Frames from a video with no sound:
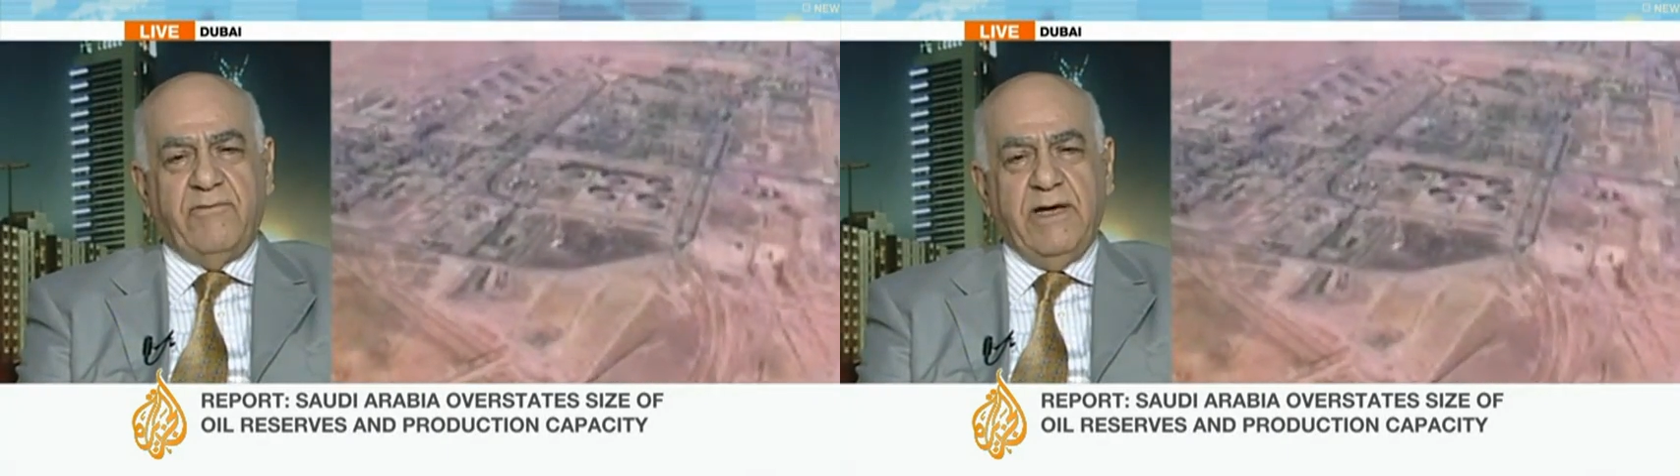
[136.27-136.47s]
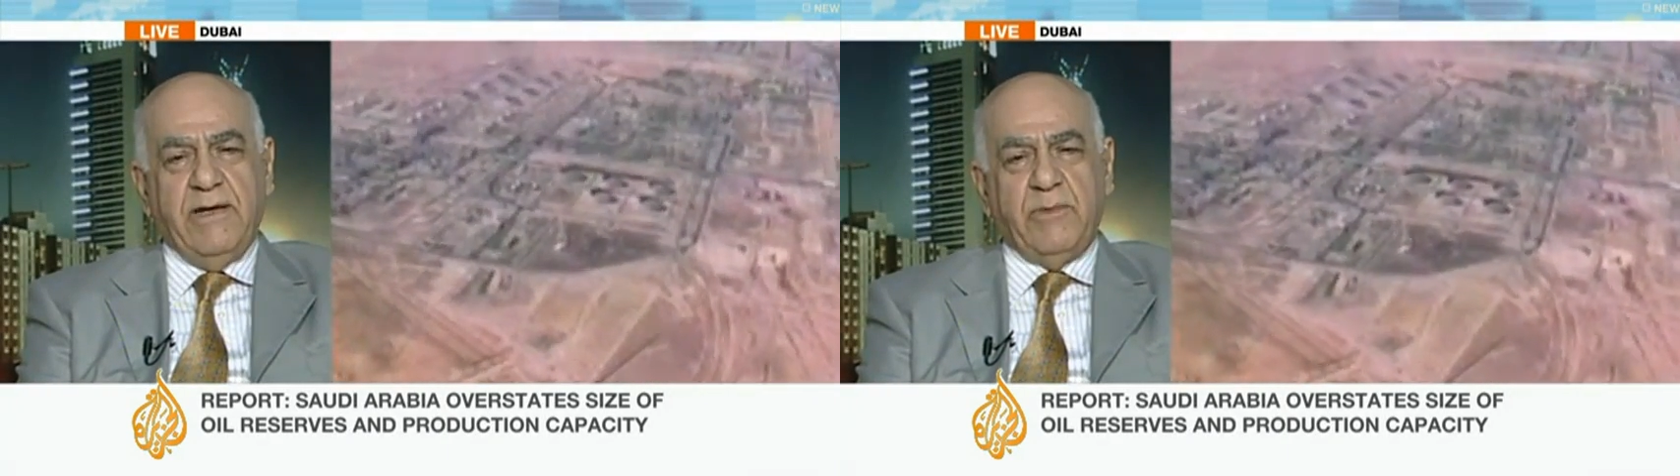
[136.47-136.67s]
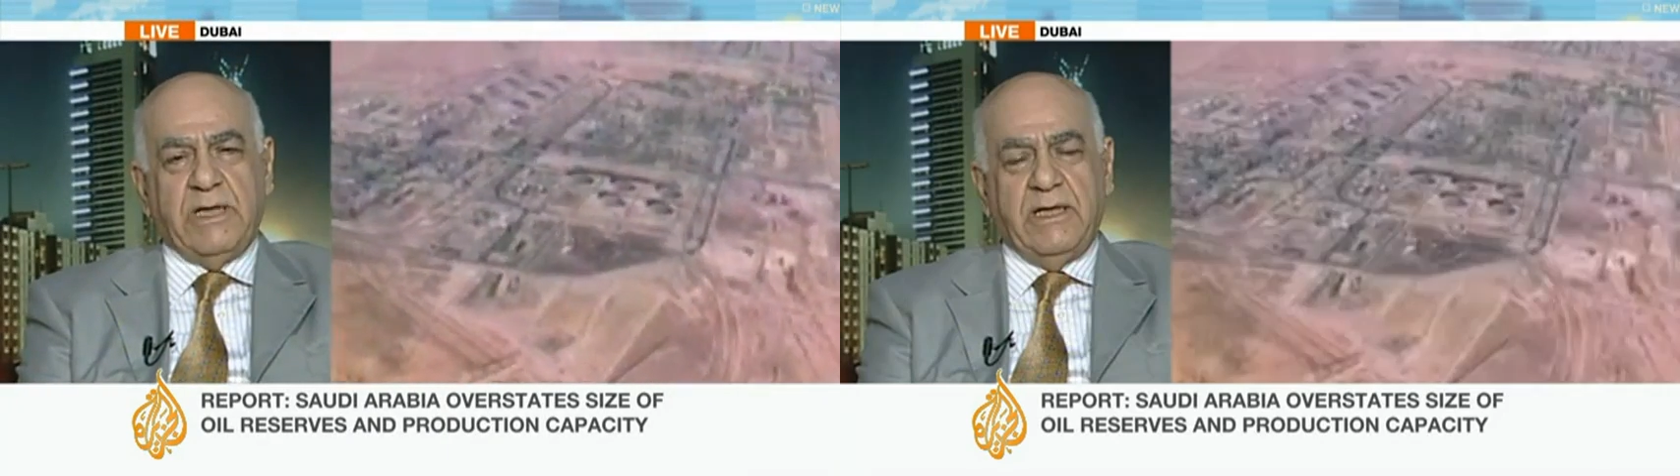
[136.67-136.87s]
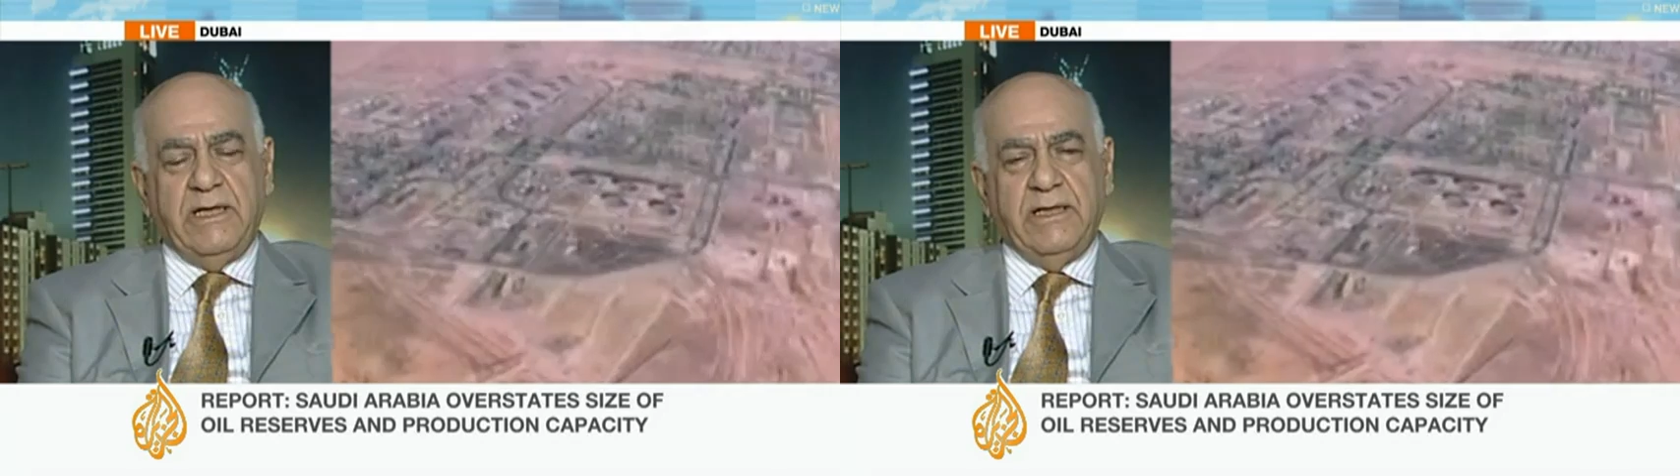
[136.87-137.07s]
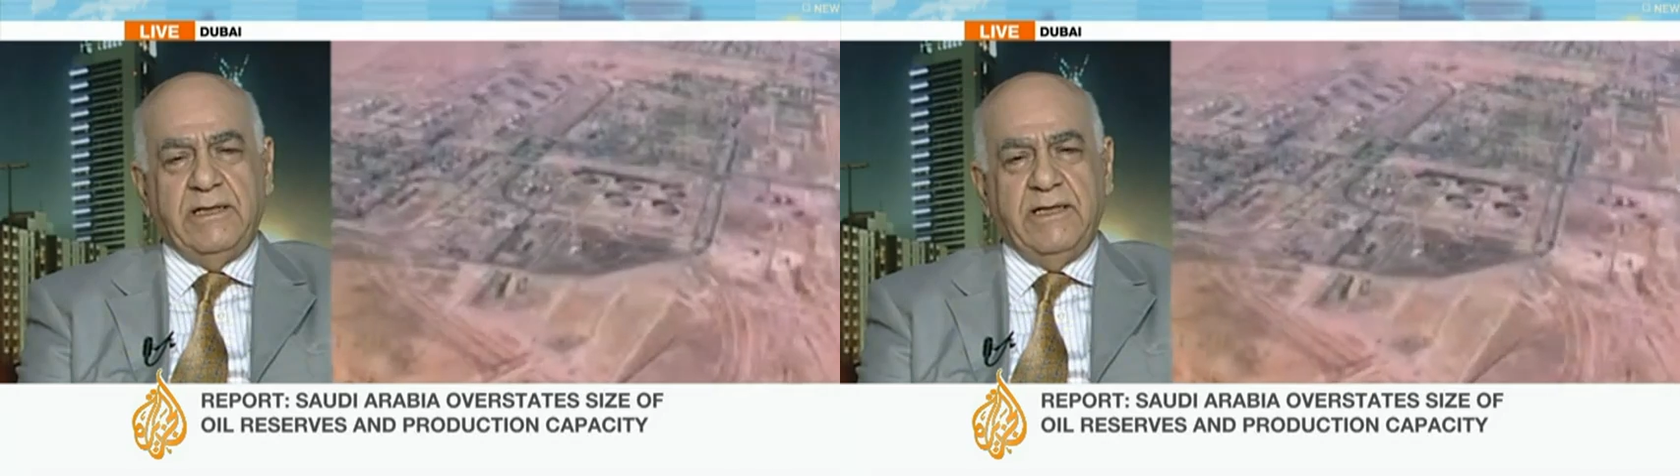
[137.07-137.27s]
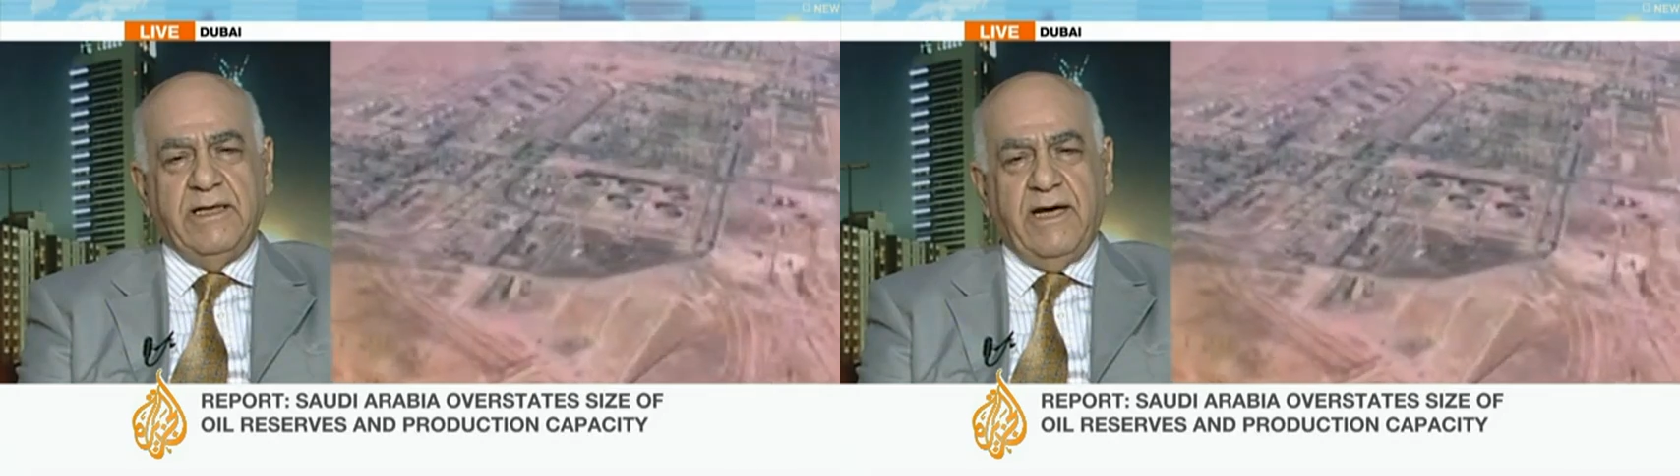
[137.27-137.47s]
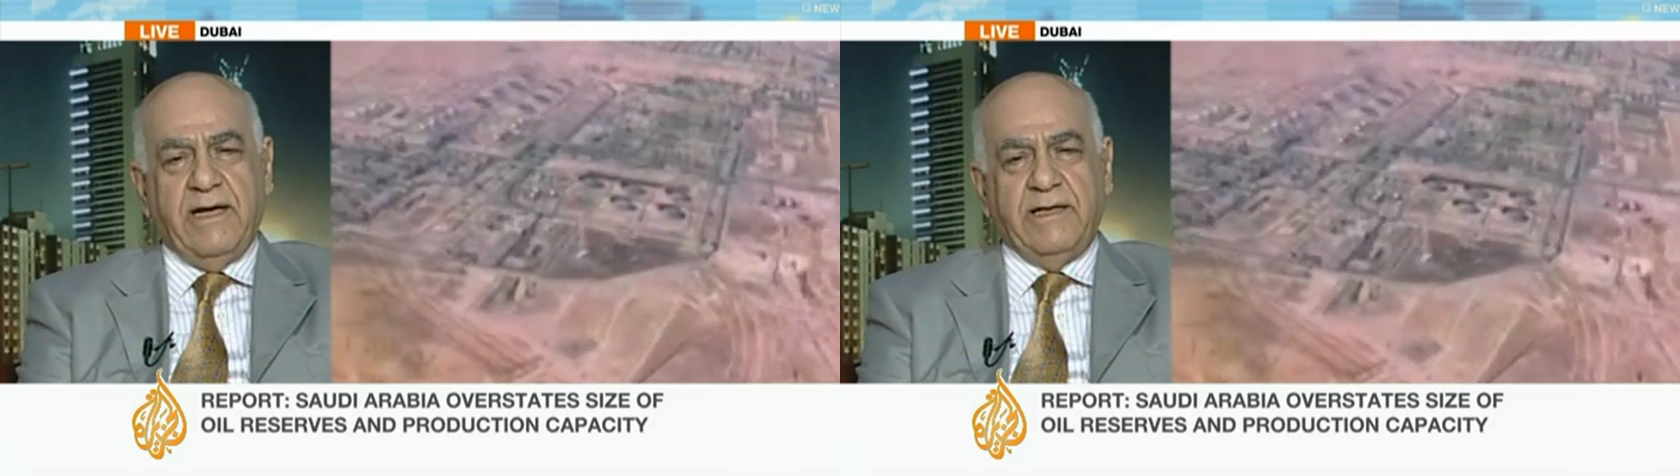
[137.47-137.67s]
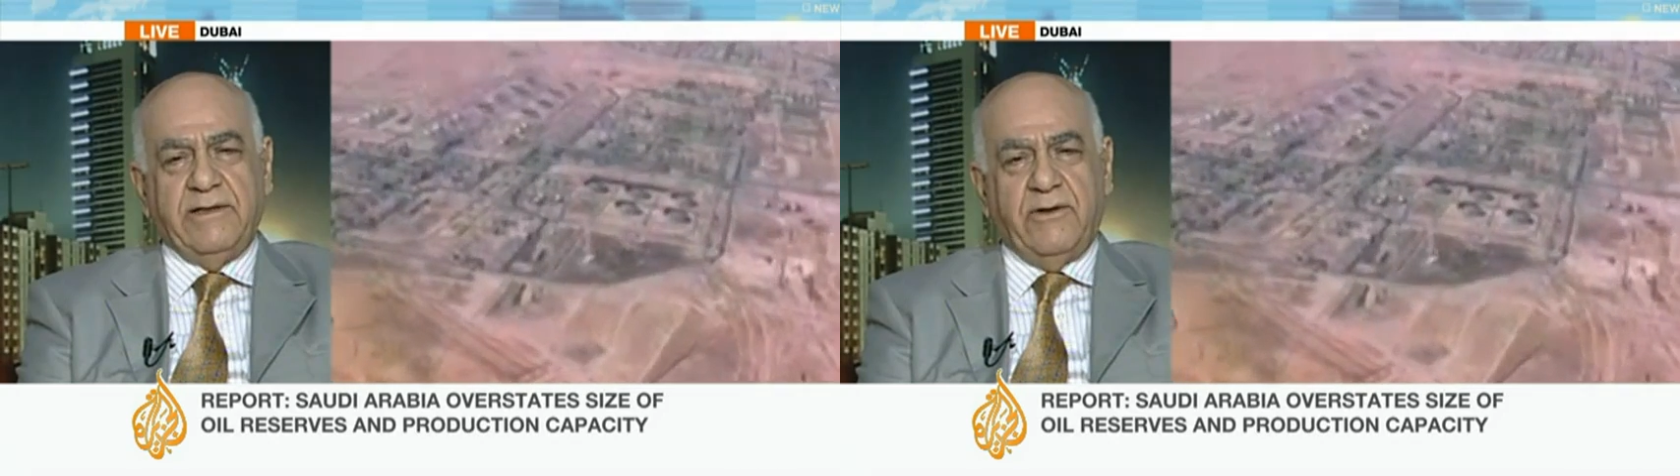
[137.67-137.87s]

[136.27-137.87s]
vehemently denied